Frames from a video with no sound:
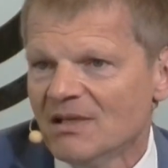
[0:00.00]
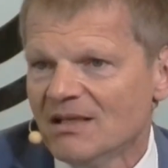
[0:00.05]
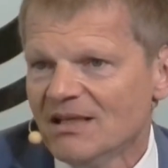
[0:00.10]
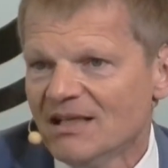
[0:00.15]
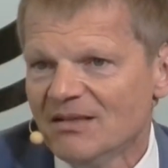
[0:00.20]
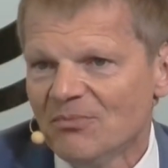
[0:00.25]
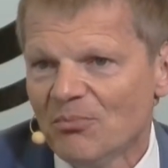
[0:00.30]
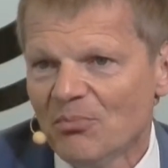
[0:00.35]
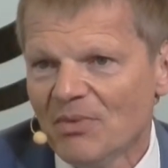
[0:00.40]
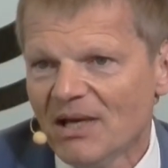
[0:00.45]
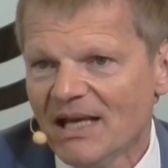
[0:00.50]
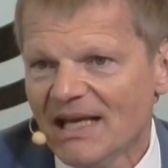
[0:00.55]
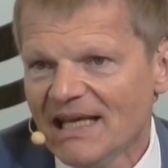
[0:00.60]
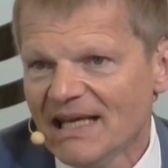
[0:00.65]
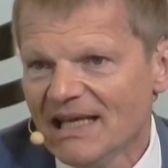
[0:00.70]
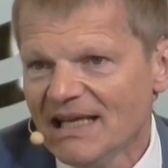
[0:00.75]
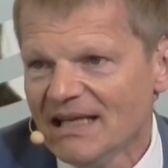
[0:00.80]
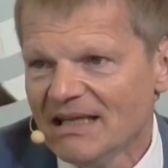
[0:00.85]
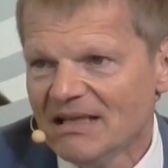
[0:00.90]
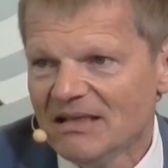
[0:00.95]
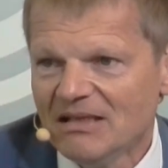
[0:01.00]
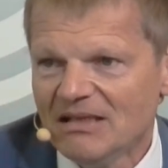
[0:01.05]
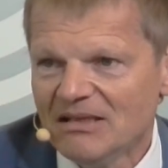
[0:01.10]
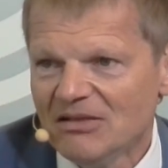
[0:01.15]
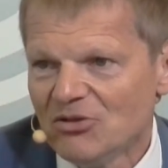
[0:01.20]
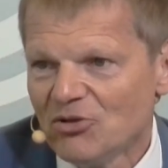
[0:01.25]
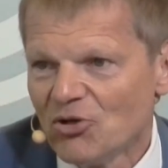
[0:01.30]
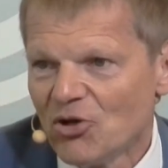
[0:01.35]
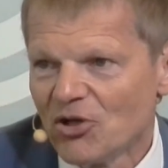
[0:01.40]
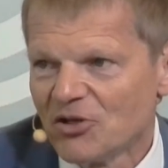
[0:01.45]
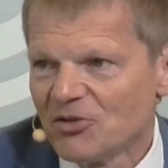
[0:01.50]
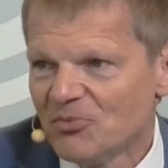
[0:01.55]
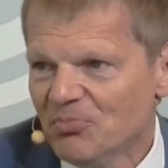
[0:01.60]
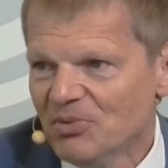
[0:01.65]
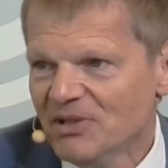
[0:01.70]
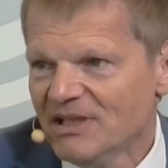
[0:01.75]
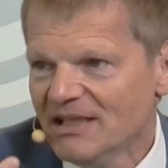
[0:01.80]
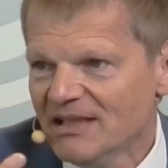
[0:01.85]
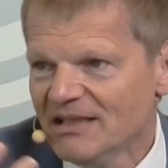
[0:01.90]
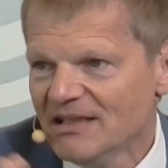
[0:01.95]
it may not
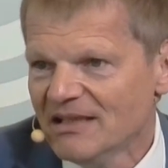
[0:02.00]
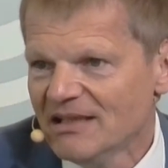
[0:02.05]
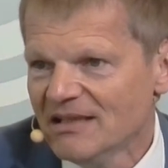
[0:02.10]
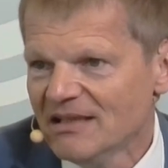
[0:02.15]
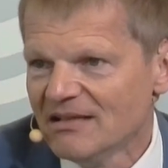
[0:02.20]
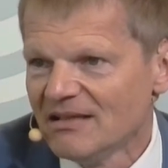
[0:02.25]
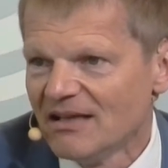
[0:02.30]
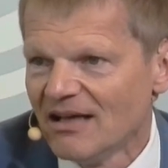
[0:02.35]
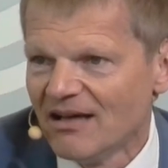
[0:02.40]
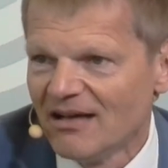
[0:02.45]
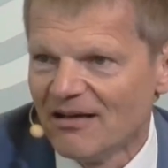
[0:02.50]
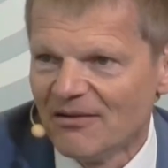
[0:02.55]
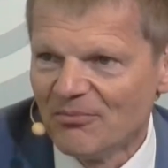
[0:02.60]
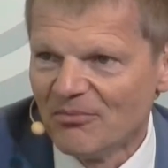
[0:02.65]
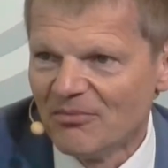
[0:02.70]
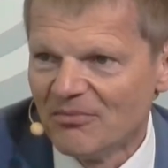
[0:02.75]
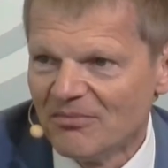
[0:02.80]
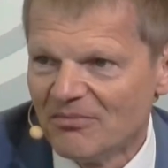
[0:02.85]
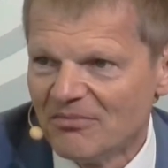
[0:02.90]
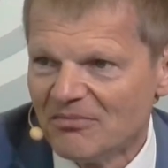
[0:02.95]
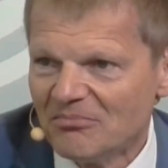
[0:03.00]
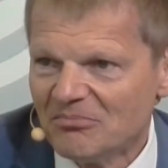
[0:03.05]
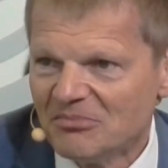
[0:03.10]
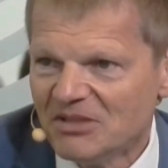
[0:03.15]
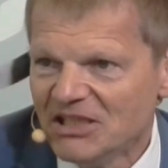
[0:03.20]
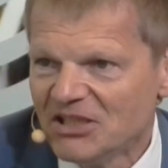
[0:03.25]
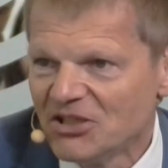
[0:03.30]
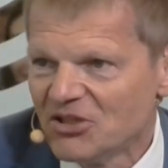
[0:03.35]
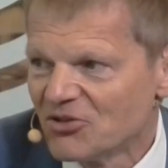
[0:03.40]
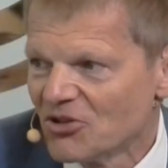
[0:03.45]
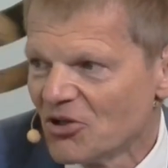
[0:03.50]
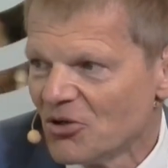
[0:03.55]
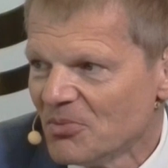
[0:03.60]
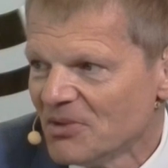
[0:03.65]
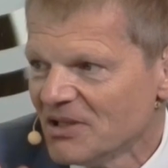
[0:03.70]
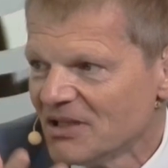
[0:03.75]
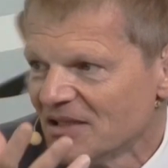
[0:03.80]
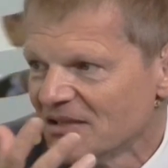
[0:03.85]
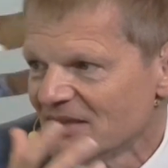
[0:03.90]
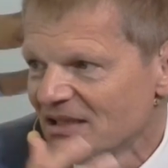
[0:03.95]
be
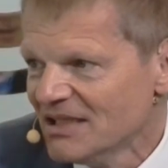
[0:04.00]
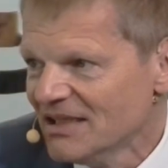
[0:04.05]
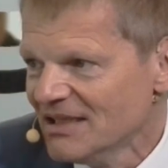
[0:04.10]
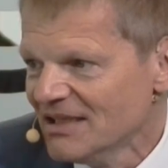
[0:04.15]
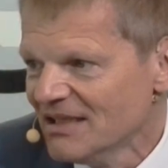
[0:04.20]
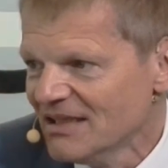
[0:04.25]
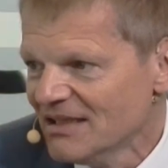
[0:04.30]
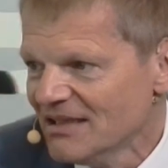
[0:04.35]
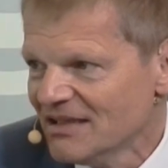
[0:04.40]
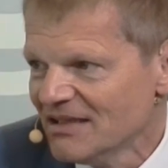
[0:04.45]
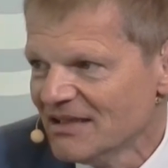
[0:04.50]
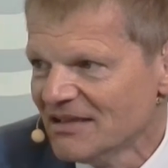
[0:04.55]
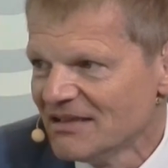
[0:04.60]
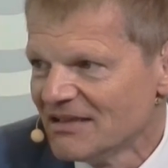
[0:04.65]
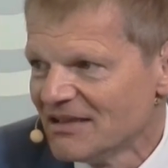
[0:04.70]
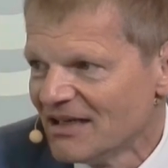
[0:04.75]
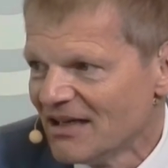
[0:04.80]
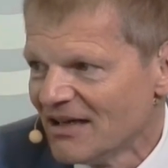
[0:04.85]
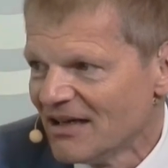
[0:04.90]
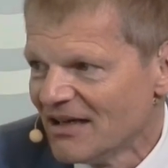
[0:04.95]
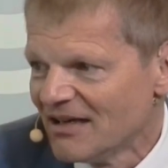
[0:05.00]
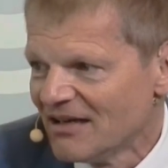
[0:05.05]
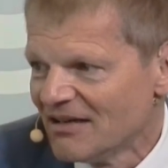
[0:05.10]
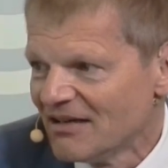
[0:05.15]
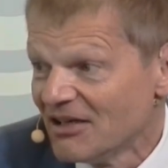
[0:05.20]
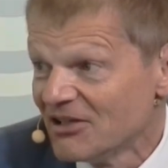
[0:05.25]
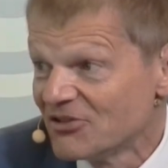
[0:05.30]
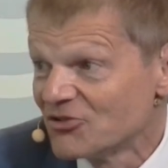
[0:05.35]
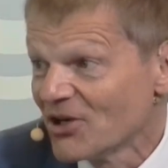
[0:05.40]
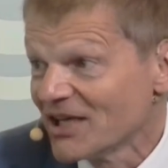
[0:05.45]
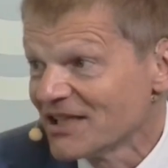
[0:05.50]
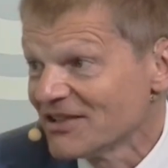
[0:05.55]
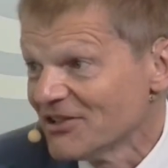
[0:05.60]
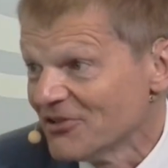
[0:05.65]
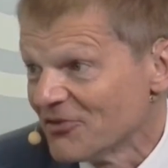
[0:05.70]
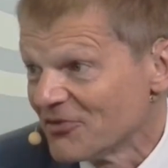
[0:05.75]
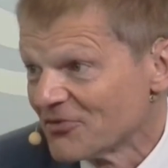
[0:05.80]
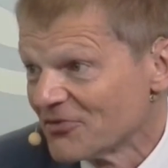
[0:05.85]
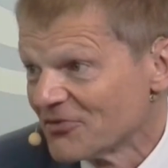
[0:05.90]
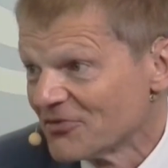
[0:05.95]
economically
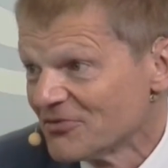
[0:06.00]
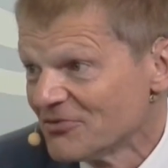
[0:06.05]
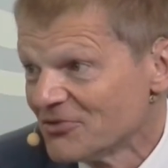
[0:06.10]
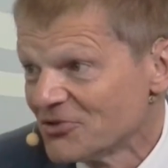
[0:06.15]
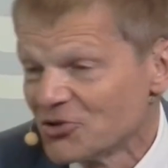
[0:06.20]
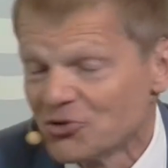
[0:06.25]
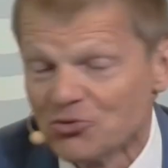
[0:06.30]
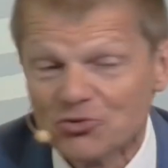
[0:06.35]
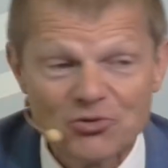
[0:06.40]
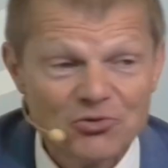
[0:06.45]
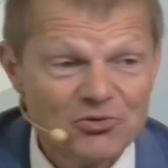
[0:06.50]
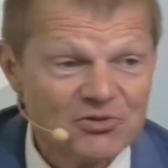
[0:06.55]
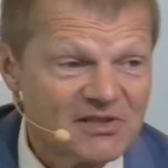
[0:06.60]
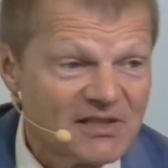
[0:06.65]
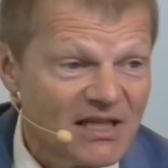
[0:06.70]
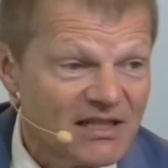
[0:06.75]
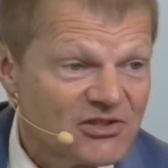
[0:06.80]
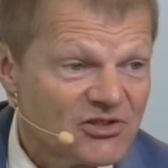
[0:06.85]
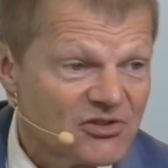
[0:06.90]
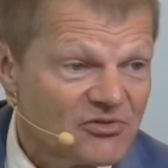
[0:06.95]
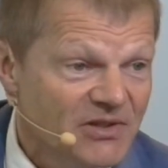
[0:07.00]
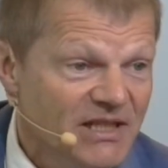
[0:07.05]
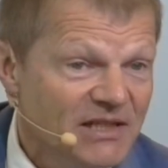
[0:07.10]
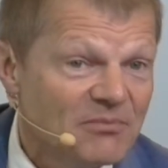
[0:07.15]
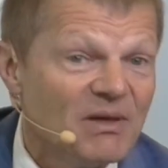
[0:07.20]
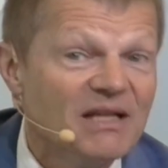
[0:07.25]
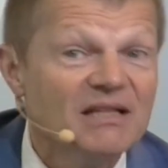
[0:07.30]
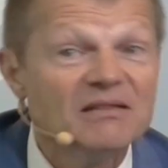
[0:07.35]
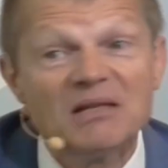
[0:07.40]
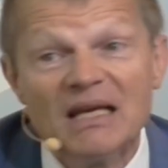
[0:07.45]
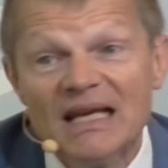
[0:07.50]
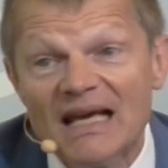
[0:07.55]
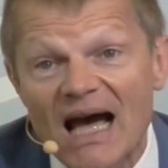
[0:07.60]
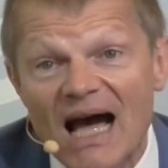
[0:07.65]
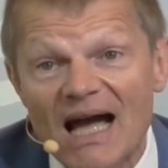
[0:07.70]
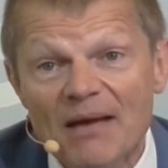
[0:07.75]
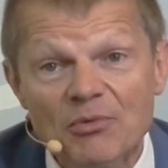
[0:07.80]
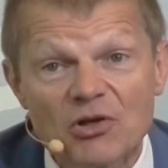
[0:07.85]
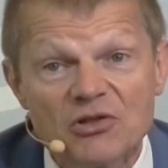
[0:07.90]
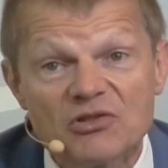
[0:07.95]
attractive to do such treatment.
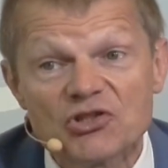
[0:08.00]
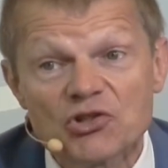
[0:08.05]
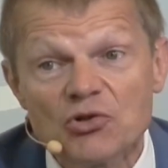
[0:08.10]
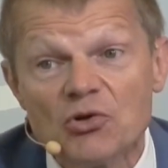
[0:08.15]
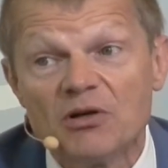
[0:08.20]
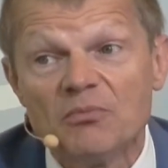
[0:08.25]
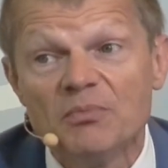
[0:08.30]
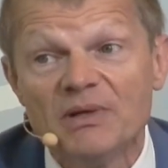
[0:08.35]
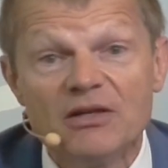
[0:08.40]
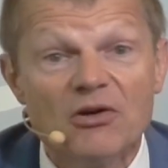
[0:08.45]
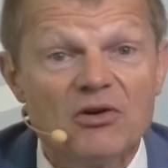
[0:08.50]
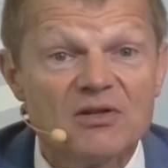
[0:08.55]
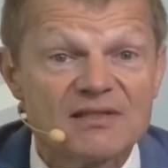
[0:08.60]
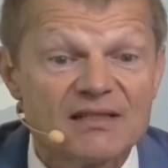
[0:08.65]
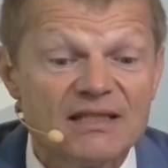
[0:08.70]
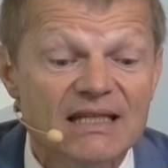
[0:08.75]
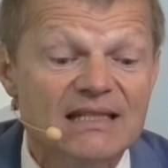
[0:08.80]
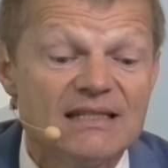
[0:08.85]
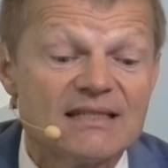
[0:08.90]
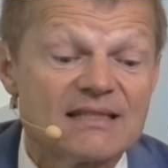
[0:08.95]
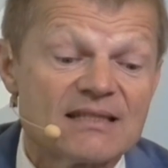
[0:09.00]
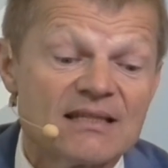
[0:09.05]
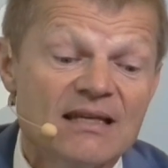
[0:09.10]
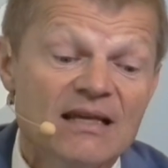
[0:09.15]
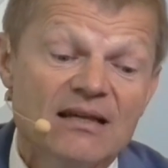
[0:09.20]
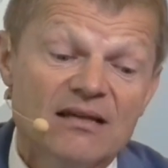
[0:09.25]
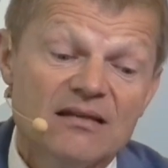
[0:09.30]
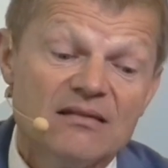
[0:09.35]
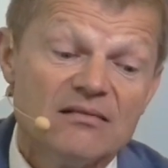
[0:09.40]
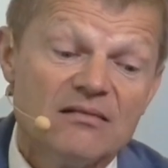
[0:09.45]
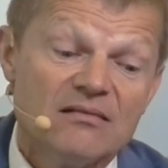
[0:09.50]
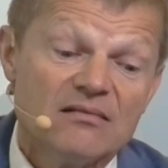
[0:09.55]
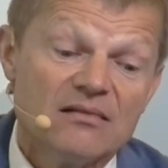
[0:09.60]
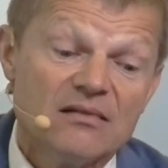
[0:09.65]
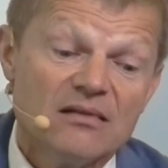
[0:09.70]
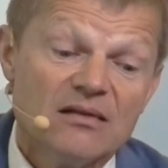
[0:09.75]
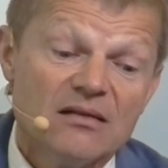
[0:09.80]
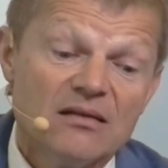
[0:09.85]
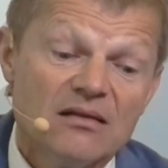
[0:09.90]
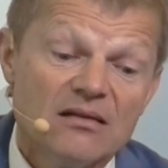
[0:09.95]
I'm not sure, because it
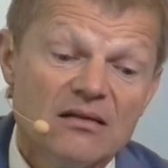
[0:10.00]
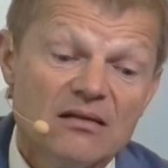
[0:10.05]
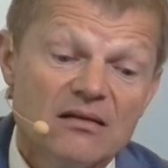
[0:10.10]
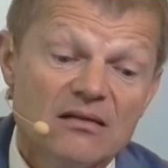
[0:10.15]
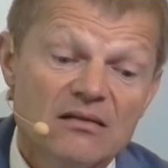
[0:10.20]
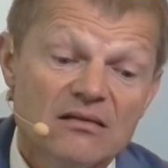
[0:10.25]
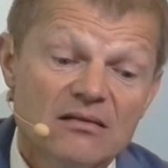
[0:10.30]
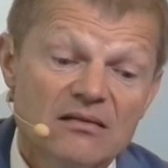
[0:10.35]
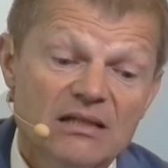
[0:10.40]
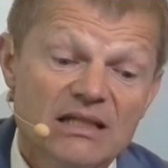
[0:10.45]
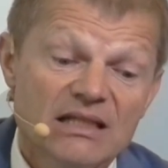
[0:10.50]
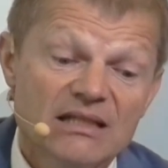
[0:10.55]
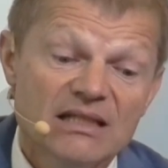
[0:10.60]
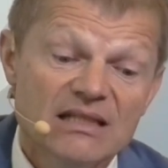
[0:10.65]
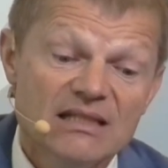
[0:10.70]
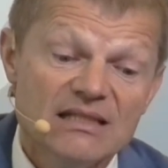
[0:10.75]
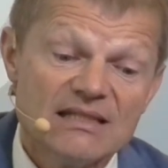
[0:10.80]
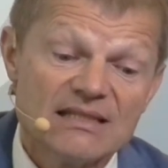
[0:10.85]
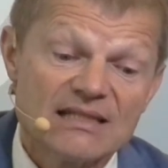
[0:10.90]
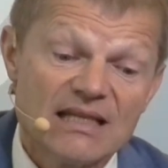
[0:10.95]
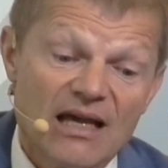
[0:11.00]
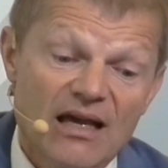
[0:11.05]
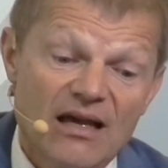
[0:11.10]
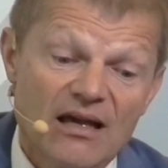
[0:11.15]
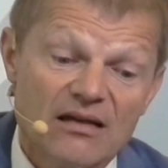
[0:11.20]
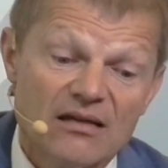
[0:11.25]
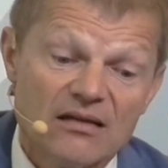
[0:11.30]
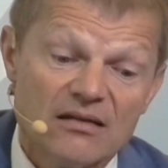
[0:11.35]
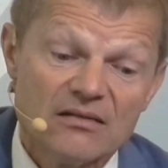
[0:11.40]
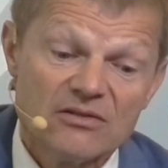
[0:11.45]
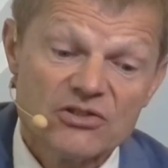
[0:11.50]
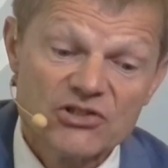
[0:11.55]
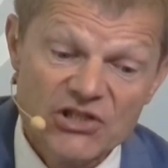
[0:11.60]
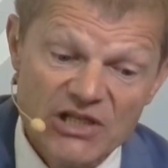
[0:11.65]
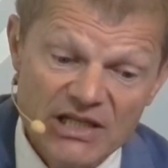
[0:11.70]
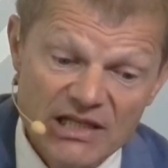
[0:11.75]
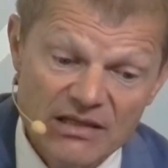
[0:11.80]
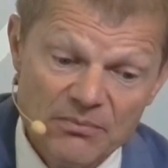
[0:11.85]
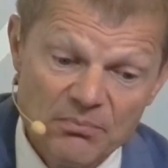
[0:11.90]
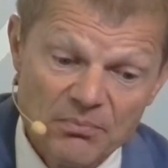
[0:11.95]
is
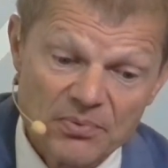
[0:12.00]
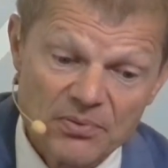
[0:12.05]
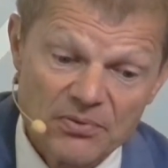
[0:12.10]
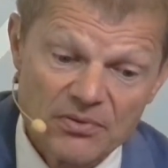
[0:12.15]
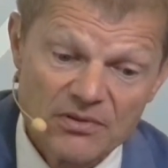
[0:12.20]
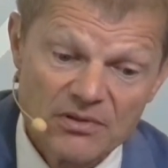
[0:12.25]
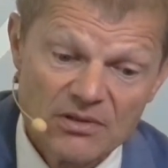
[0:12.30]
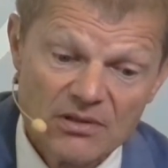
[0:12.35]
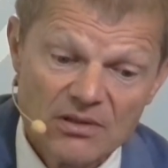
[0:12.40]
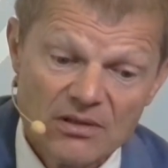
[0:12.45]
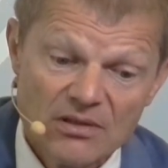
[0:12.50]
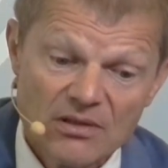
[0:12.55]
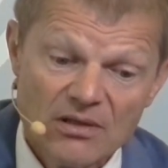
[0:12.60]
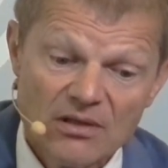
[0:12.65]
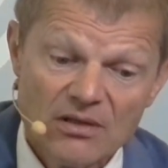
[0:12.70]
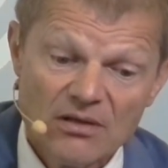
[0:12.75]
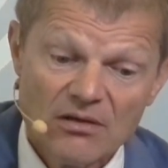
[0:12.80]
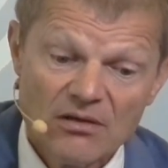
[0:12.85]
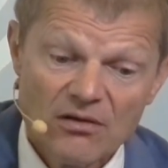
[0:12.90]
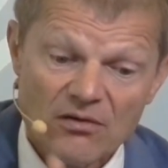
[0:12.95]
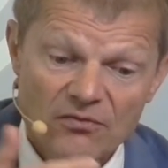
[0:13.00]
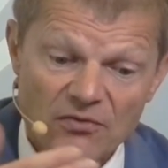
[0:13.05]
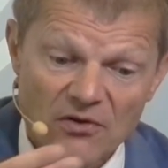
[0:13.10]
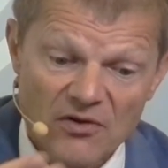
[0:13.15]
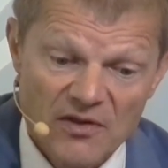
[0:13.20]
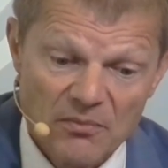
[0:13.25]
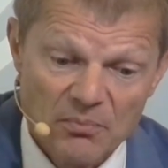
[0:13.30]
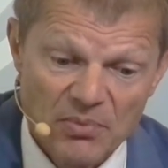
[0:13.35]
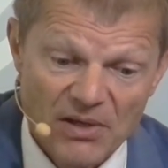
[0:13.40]
cheap for the